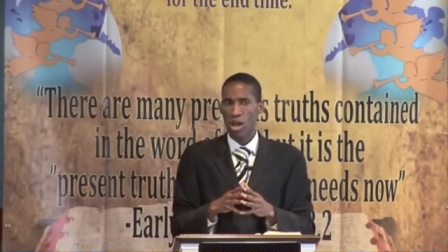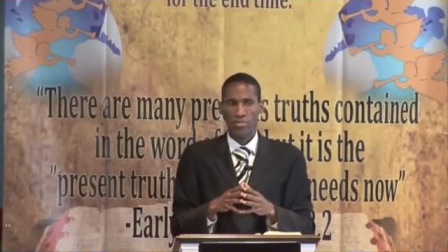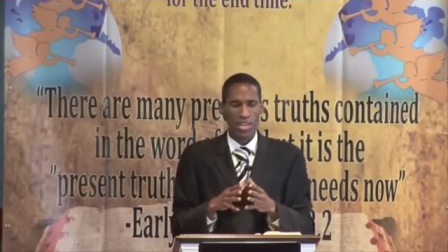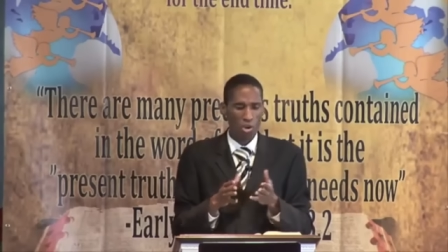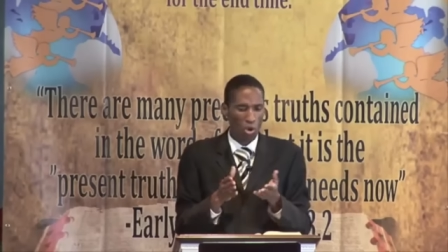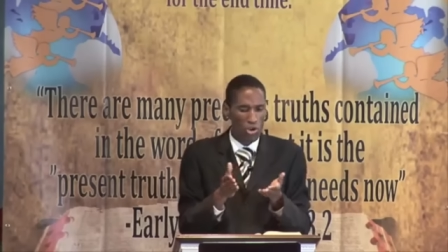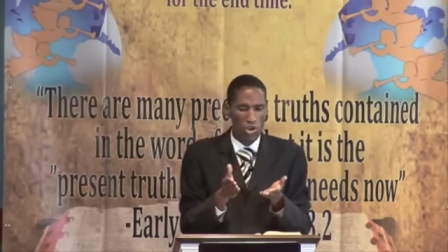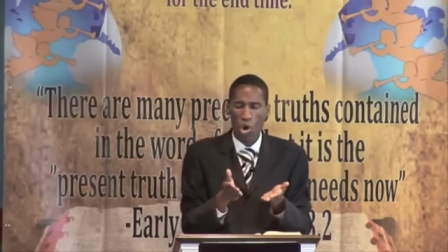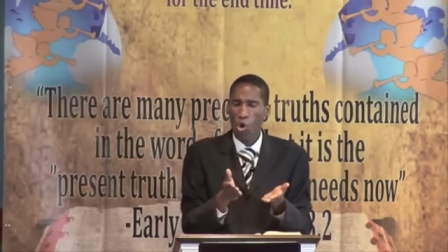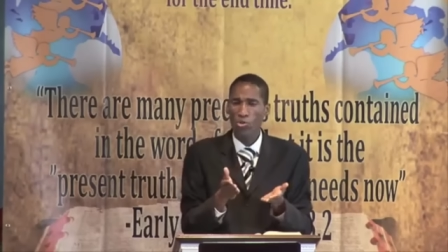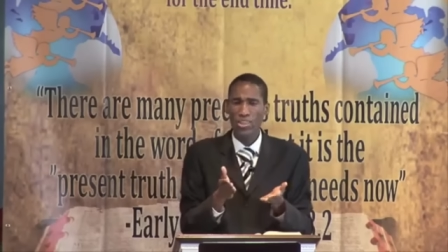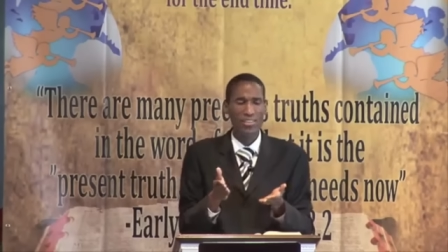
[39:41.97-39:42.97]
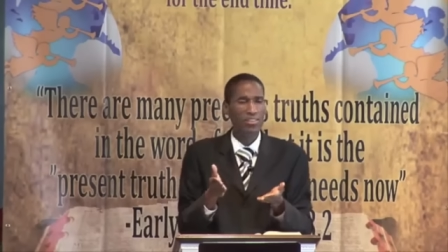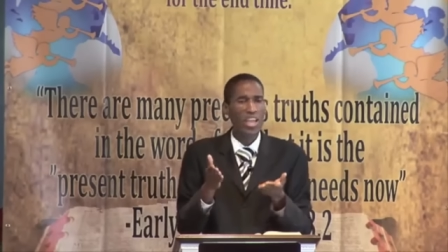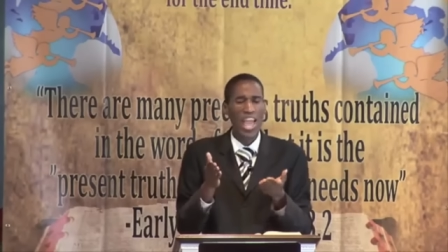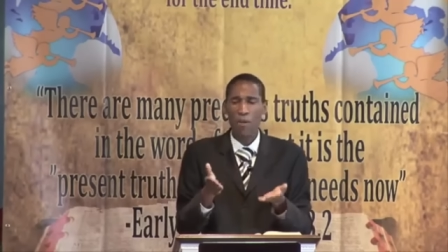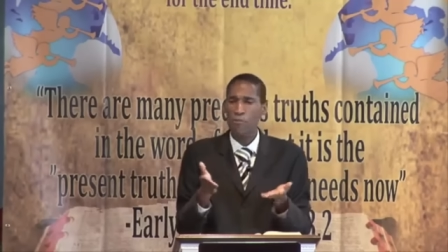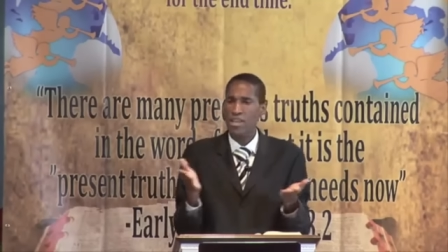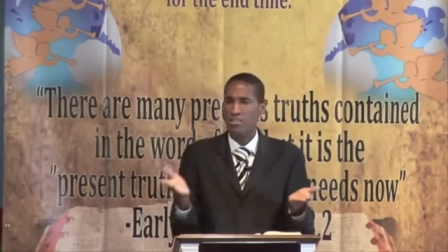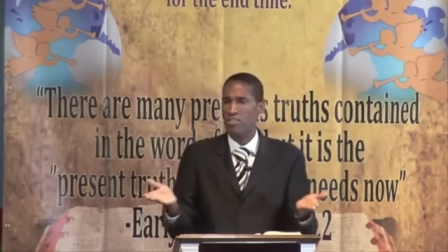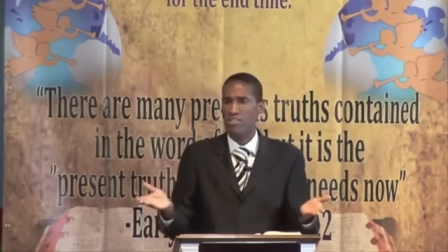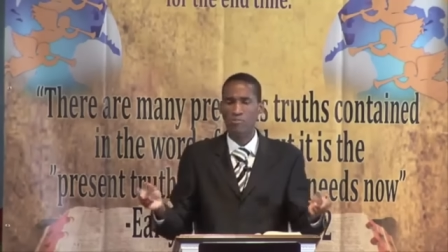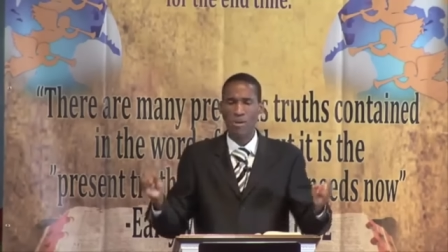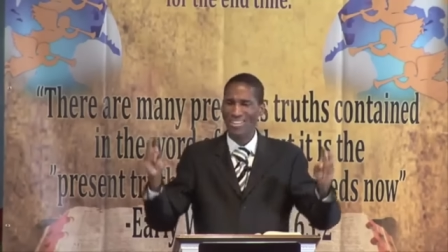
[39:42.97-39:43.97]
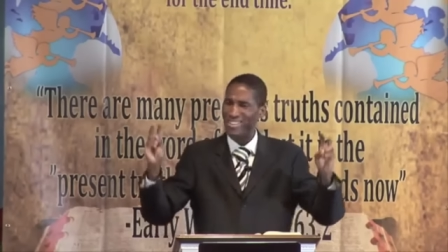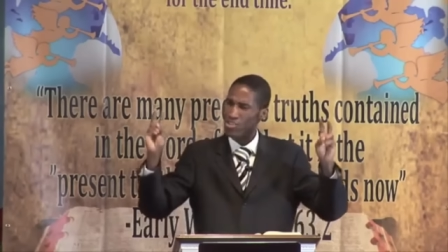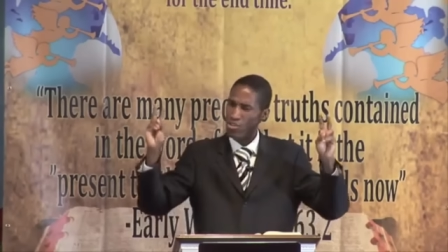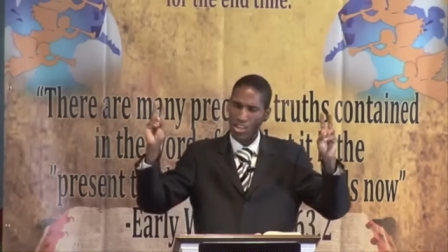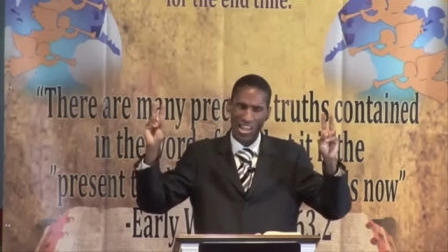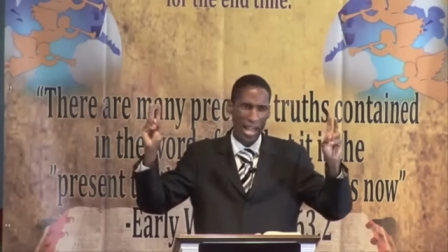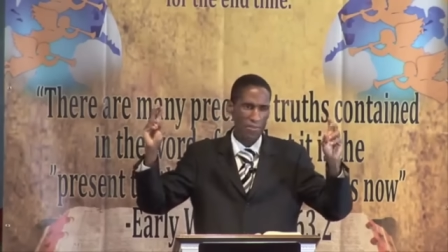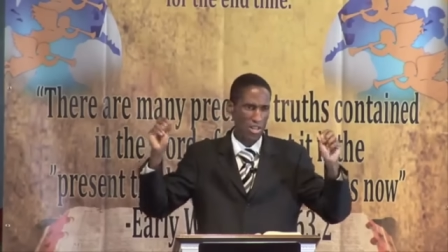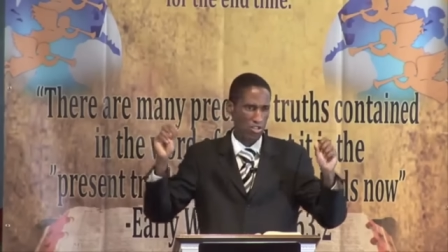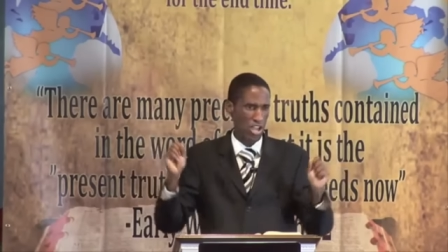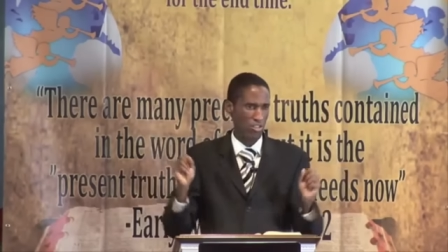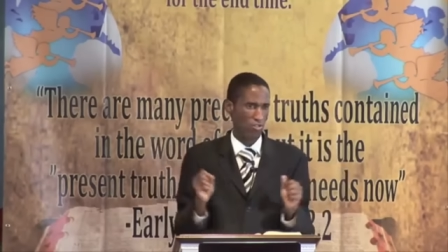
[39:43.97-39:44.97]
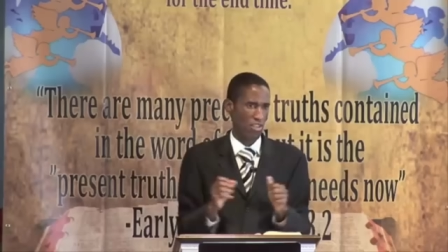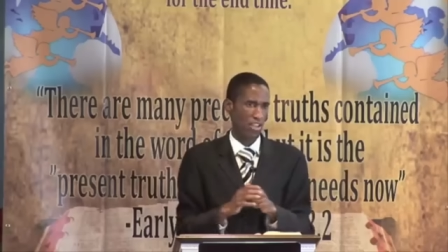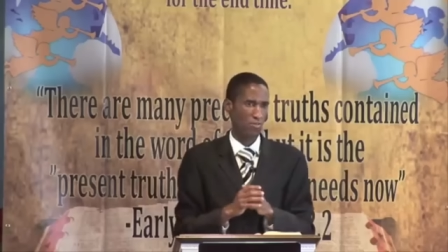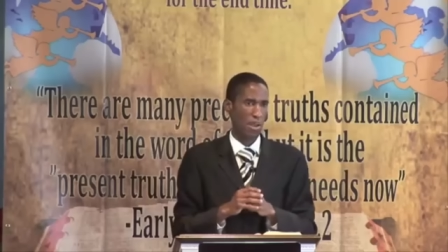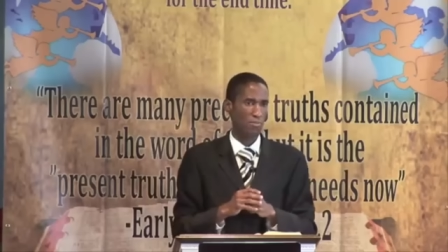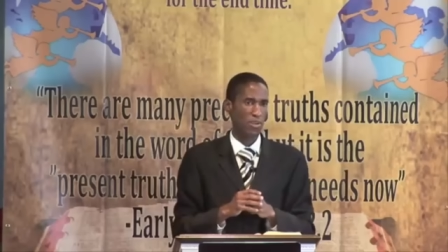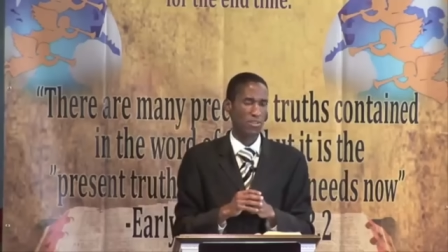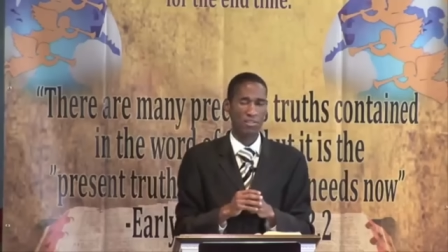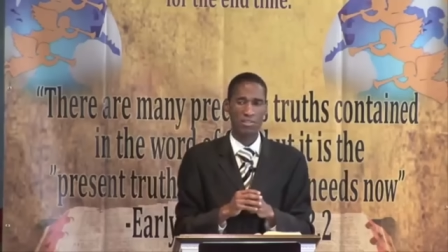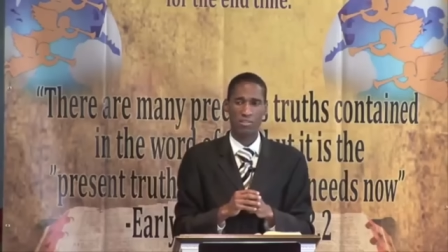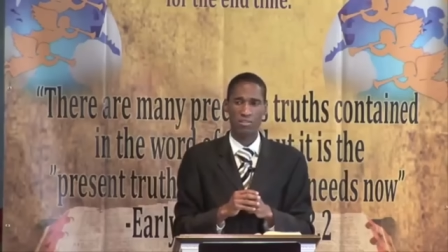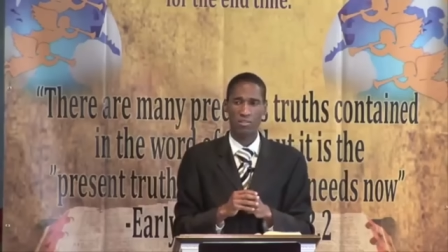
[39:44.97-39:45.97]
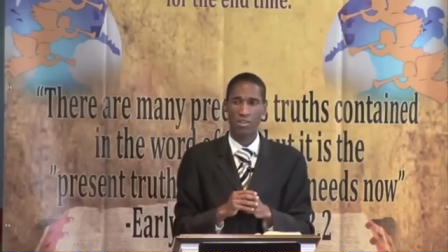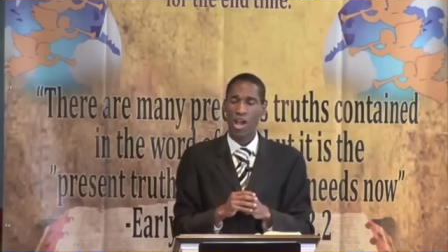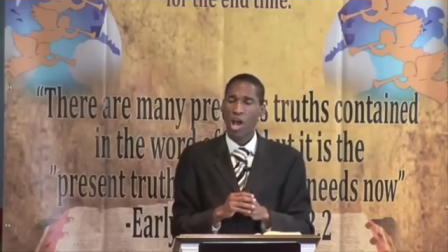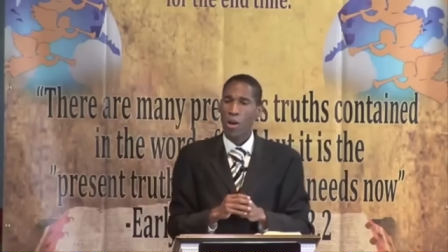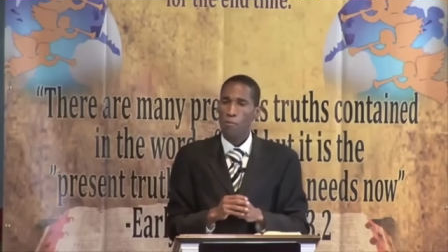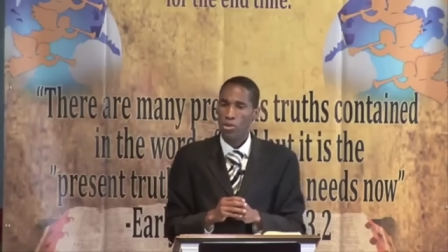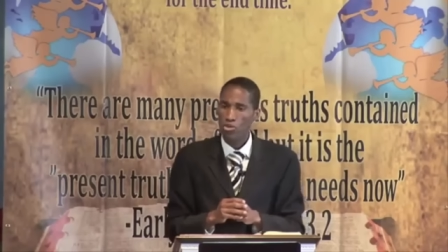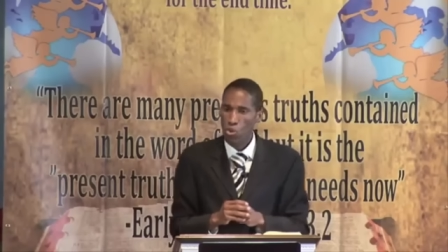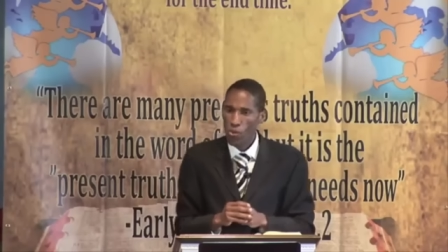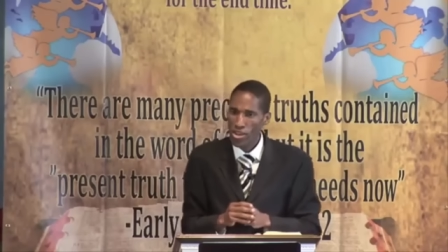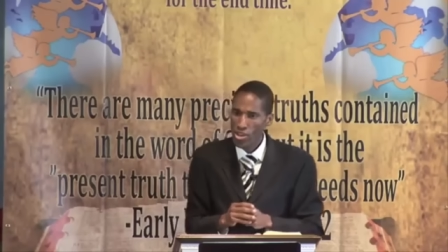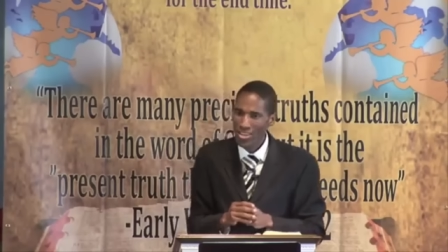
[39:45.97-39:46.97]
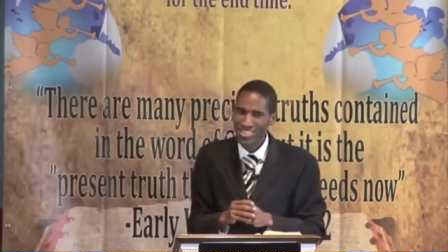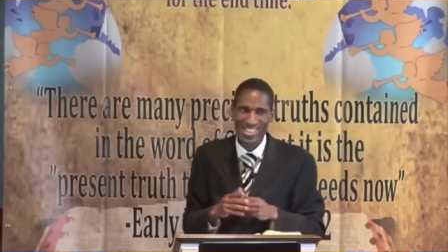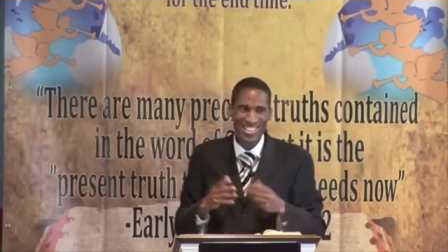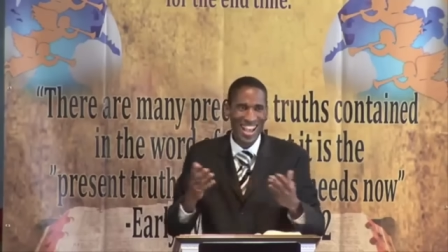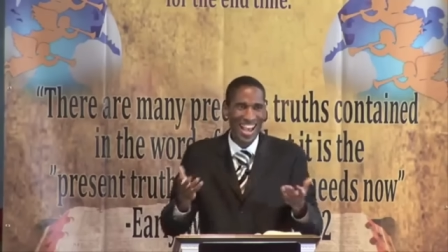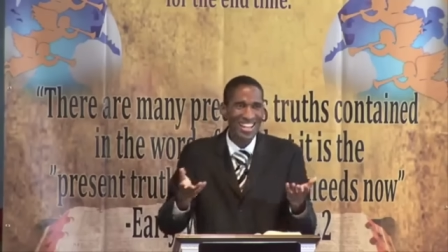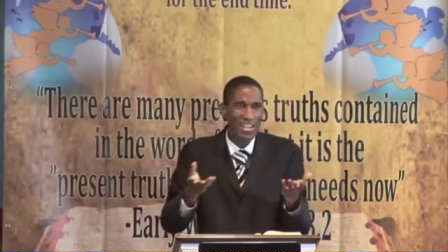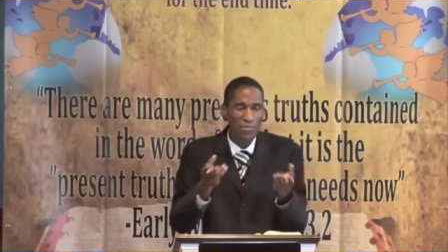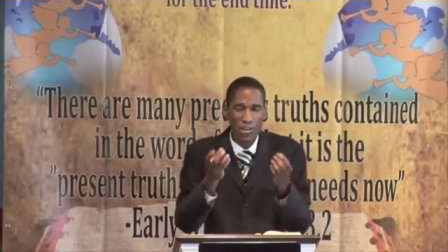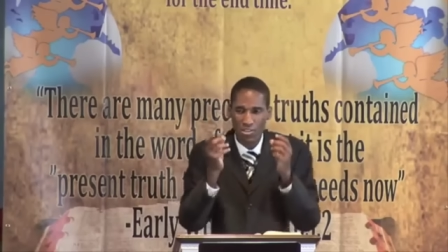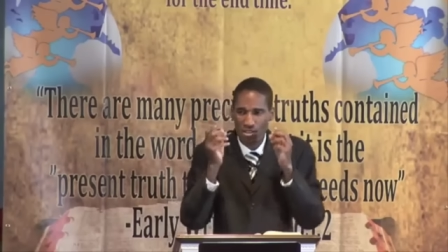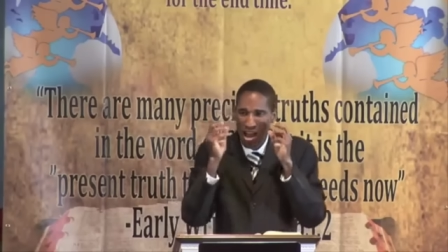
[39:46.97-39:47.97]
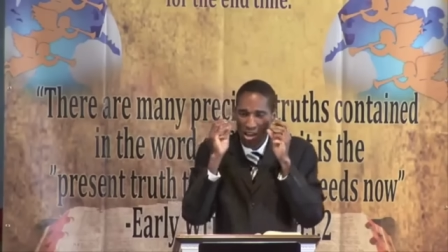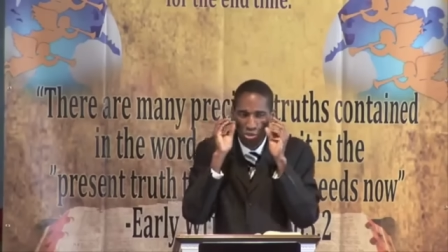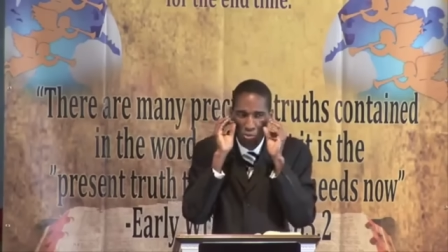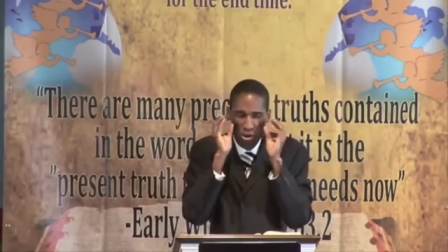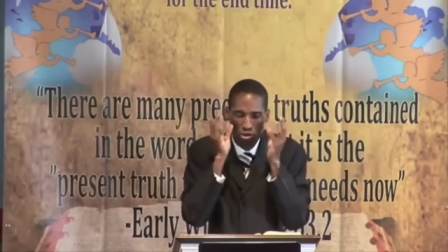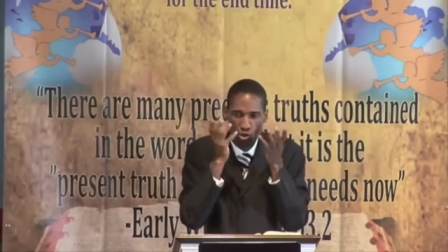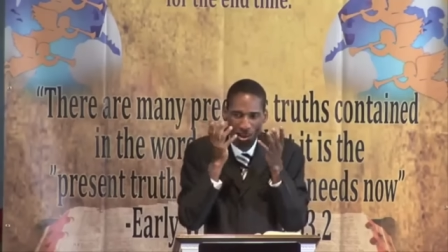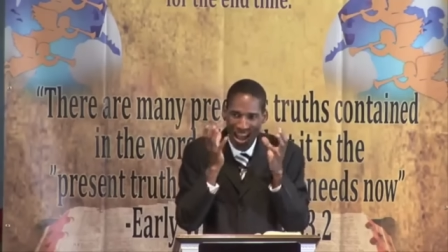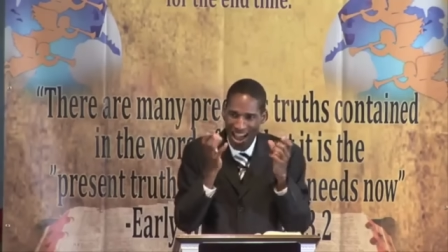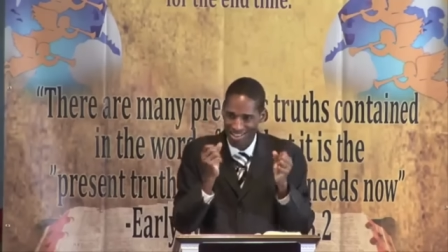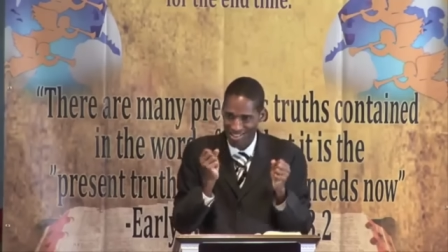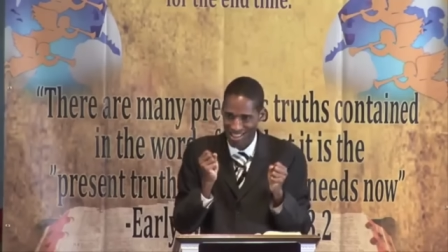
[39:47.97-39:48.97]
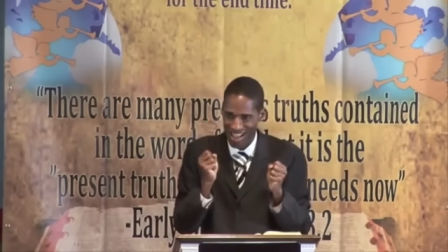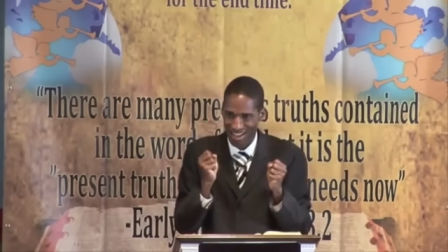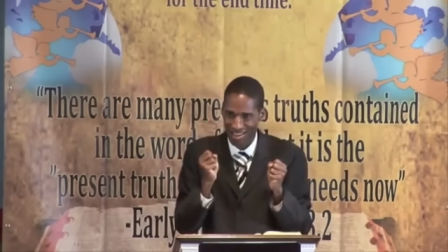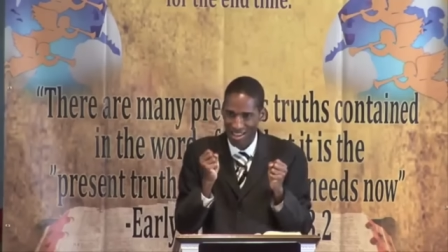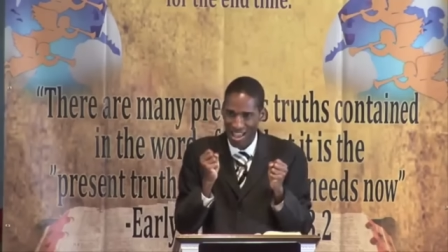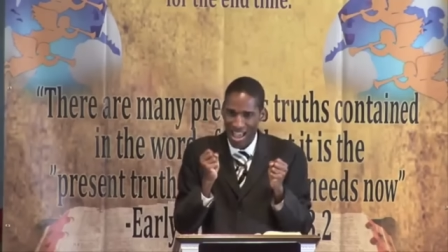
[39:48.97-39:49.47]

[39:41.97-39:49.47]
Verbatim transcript: They don't know that they are being deceived by this climate change things, my brothers and sisters. But do we, did God give us spiritual eyesight